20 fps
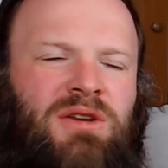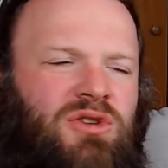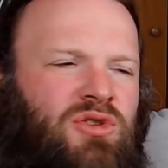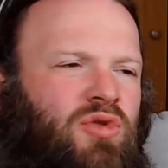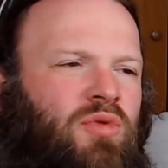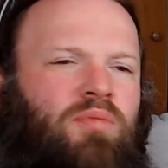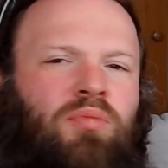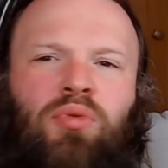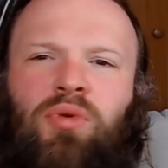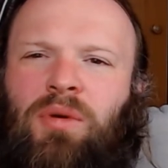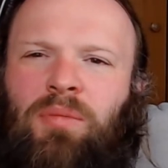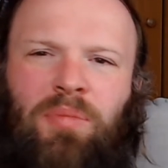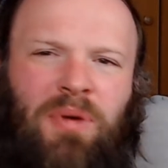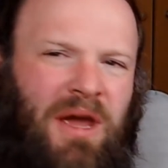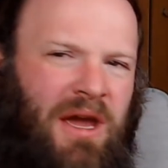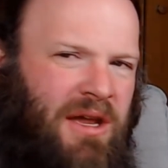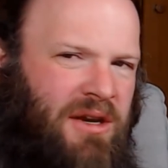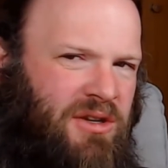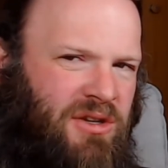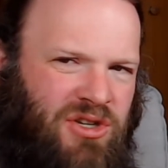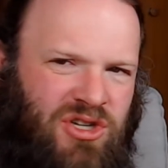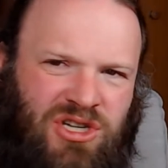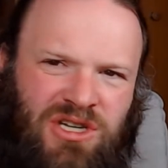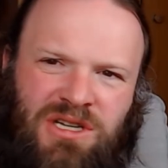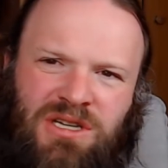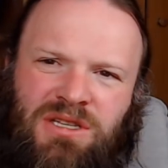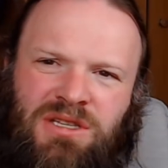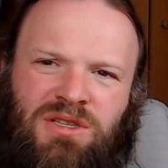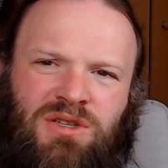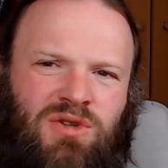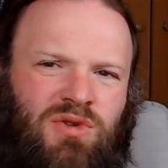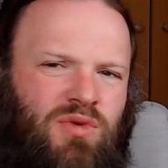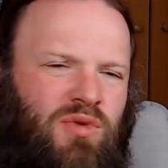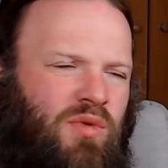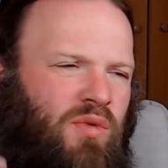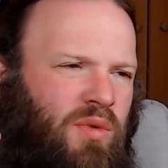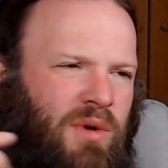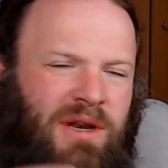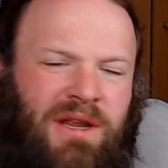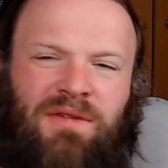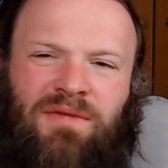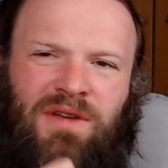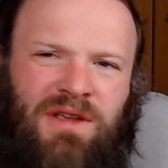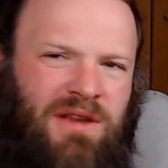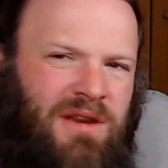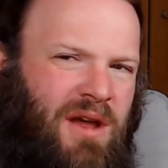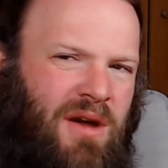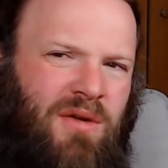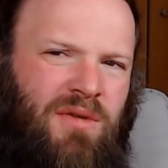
to prepare dishes, to whatever, you know,